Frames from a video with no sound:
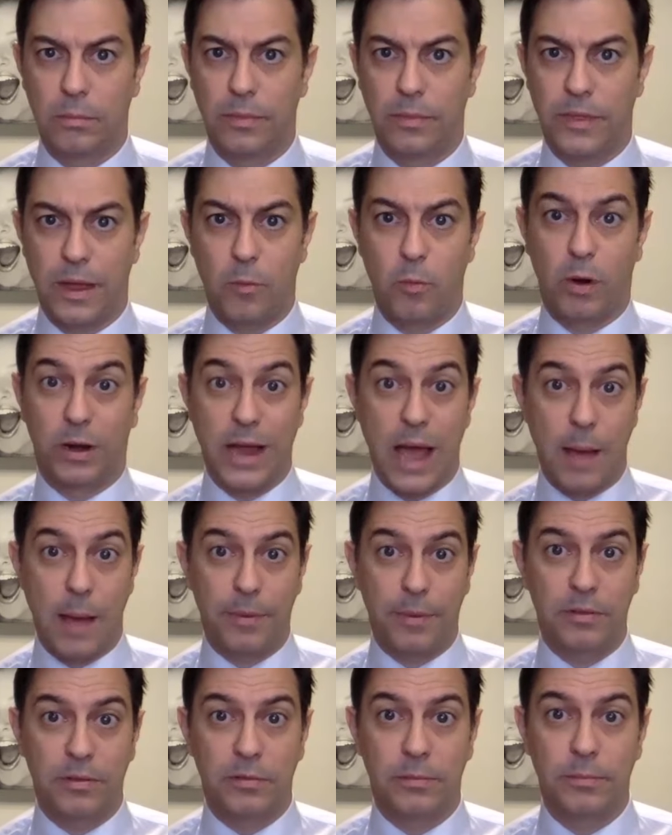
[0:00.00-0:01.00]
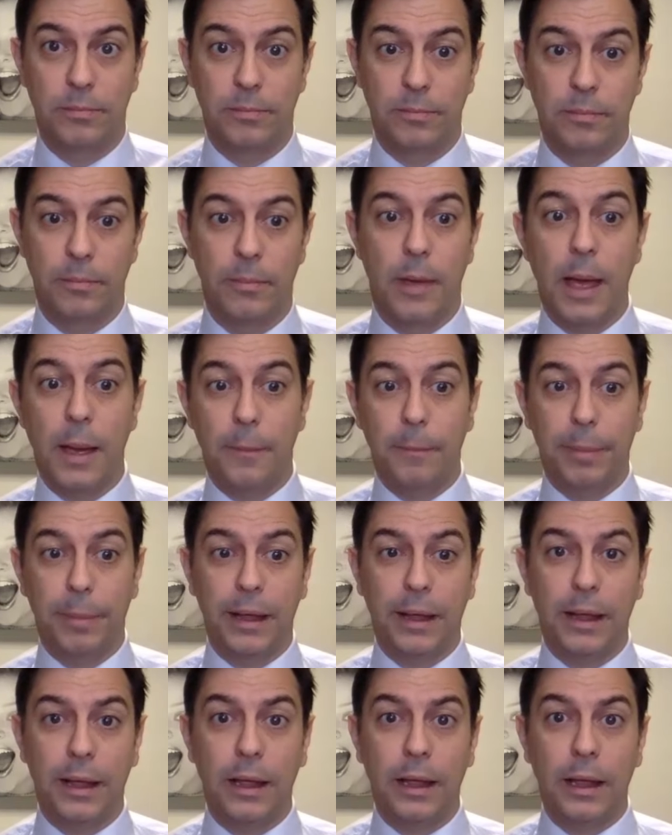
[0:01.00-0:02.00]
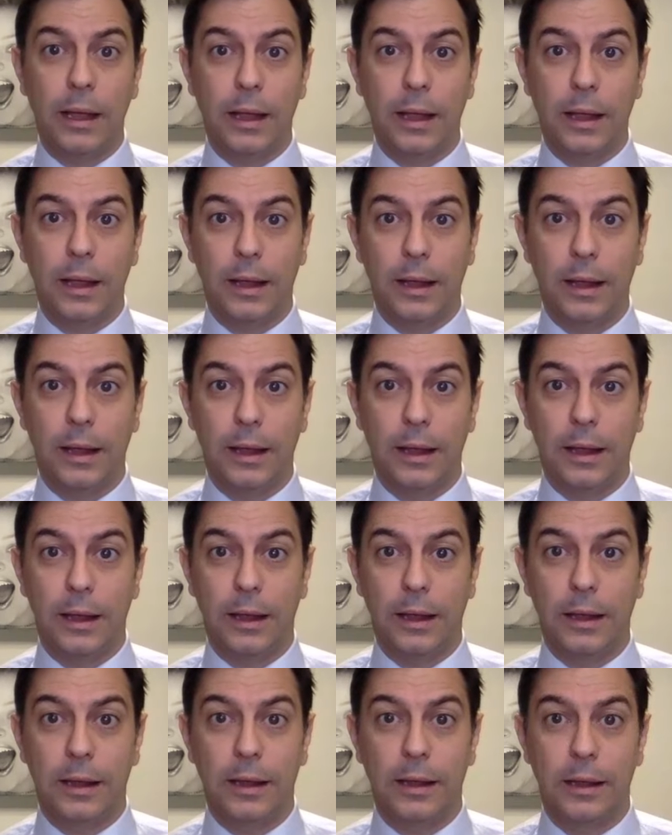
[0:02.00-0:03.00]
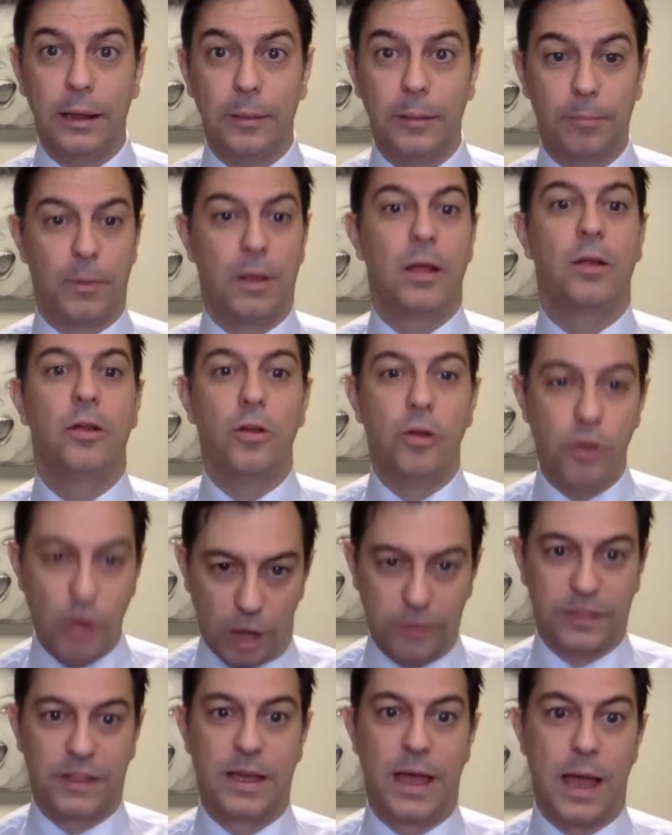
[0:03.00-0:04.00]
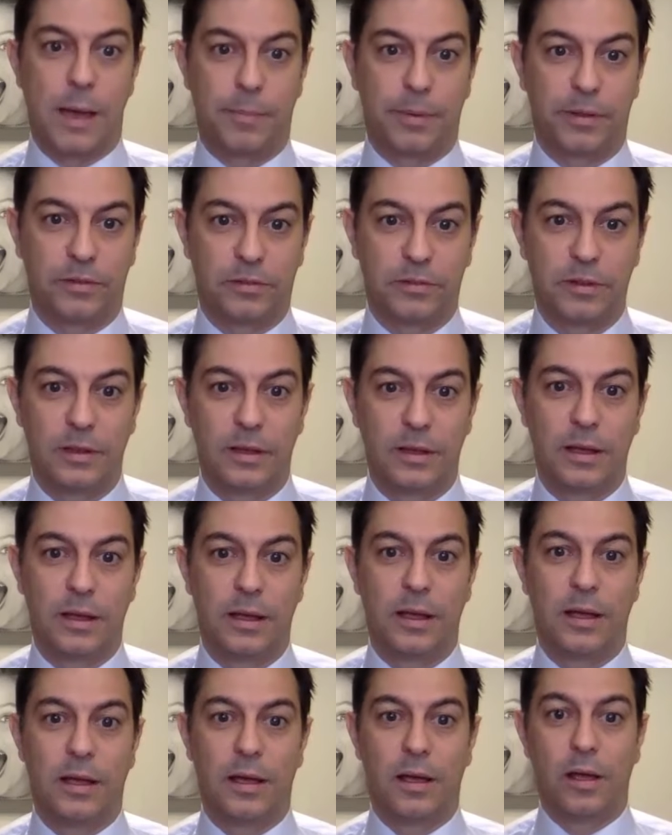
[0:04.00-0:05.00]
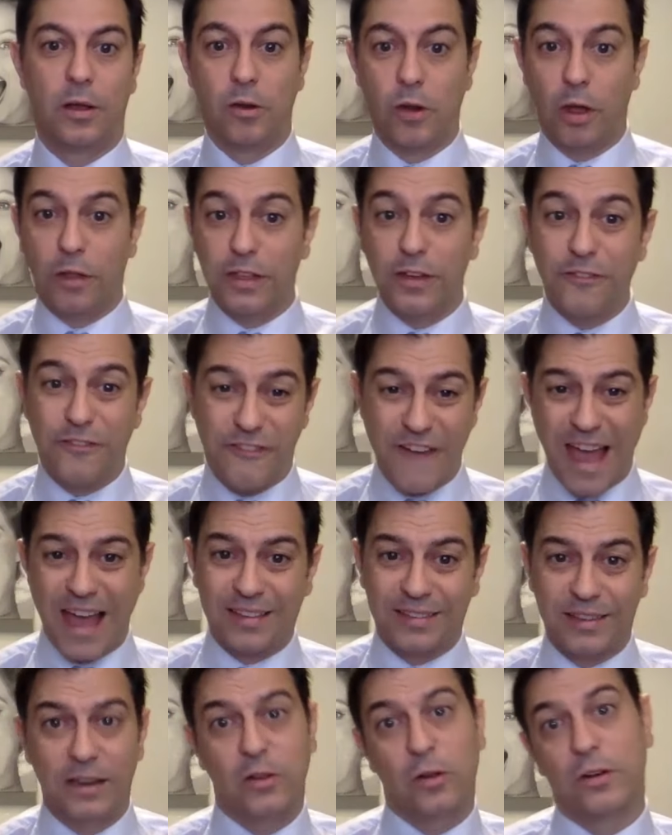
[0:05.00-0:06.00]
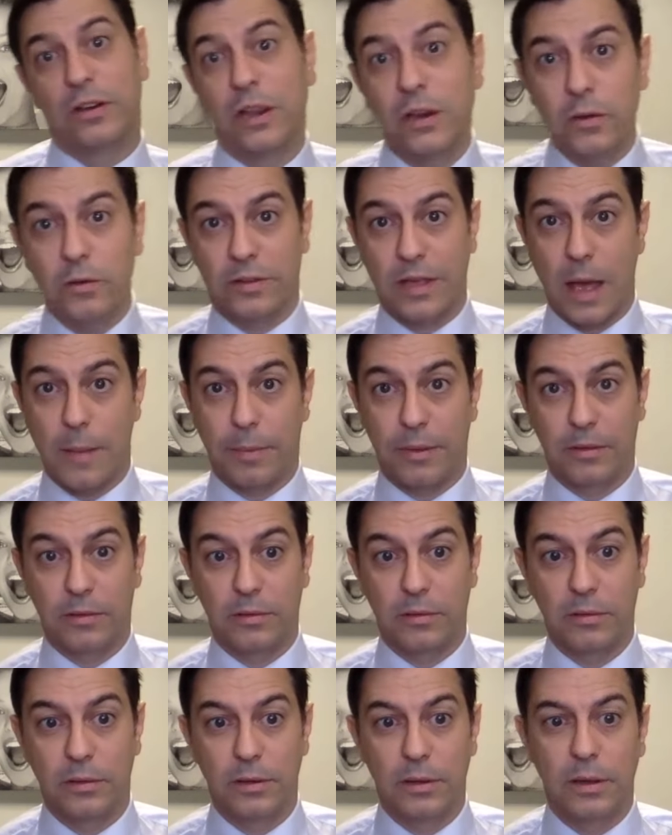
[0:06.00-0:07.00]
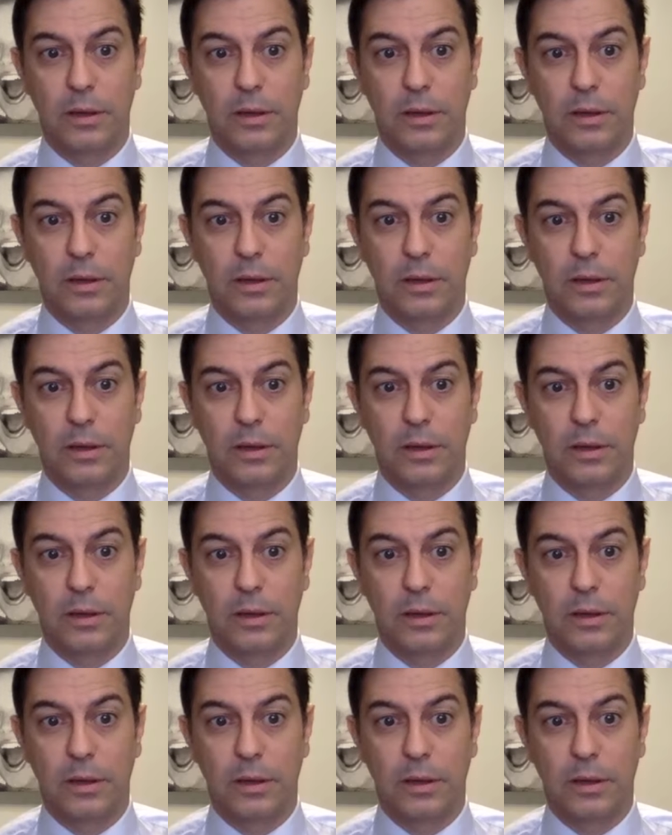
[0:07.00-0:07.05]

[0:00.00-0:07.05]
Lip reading: then what happens? Beep. Nothing happens. Nothing fast and continuous happens.